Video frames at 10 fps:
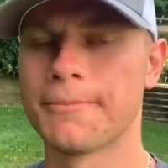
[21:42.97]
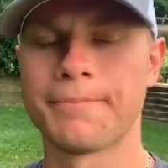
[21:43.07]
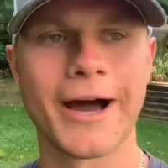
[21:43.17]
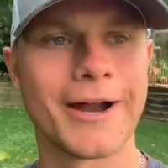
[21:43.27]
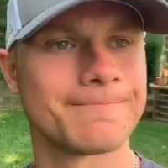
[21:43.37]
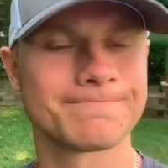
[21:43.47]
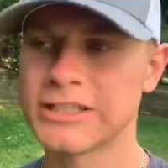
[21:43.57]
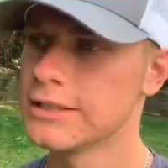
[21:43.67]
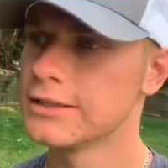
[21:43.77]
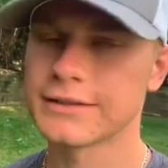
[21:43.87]
Umpire.
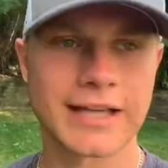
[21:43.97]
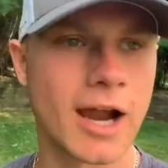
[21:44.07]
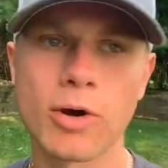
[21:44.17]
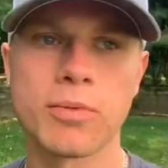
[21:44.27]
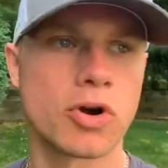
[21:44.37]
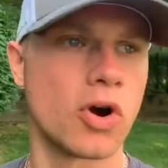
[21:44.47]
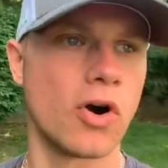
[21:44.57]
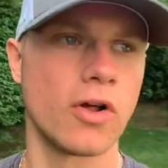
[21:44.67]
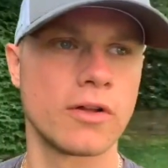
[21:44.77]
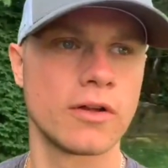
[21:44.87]
Terrible
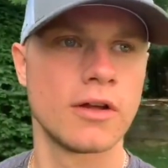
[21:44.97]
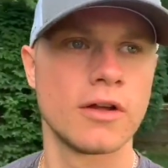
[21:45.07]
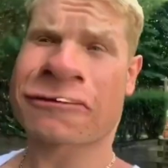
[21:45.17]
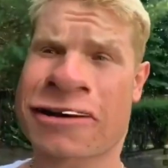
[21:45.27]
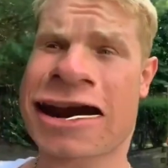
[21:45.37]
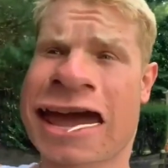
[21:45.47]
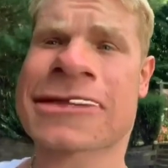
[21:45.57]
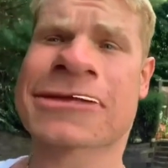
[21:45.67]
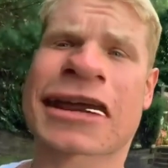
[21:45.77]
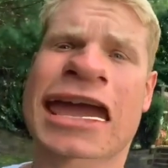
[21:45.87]
call. All right,
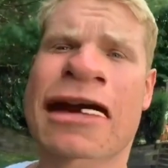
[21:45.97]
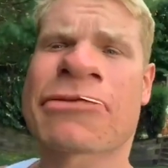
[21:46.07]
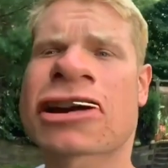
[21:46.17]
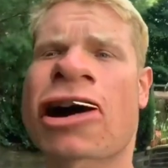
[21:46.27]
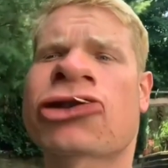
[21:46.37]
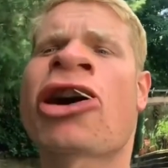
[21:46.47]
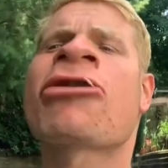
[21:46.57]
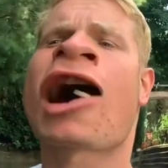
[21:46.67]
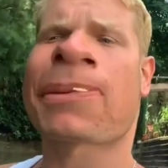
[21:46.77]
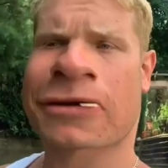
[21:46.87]
Anthony, here we go.
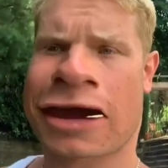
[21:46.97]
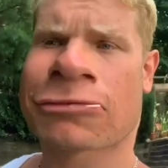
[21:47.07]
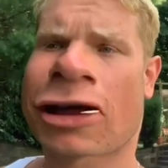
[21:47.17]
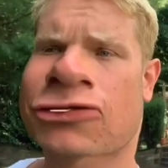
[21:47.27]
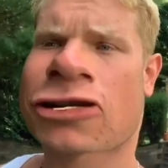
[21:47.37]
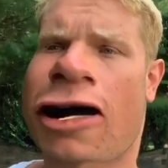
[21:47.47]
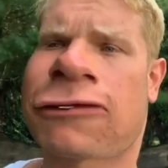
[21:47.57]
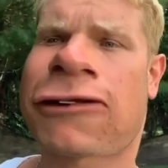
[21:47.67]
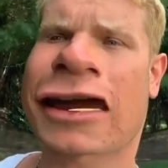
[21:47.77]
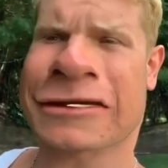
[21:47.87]
Choke up, kid. Let's go.
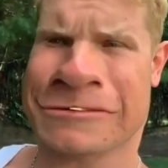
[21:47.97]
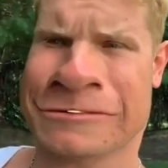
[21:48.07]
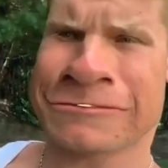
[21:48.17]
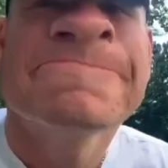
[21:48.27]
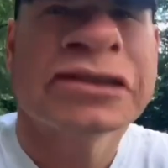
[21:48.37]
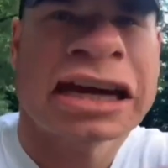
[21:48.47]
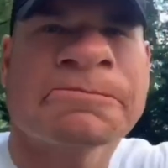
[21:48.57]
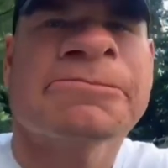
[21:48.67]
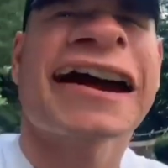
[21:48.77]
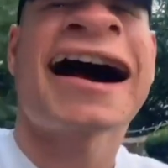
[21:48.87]
Fight.
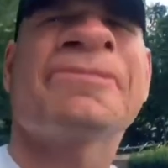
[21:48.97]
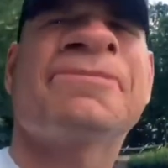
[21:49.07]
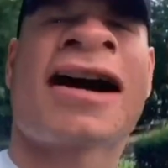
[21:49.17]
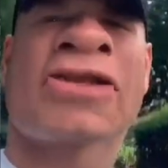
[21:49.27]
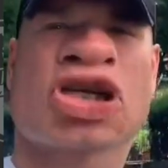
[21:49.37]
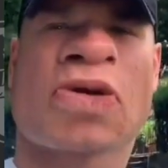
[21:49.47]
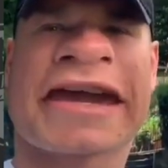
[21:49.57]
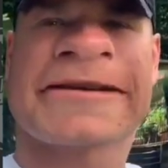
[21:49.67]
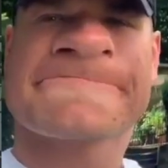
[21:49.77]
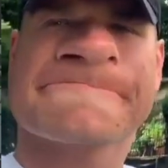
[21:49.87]
Yep, got him on the swing.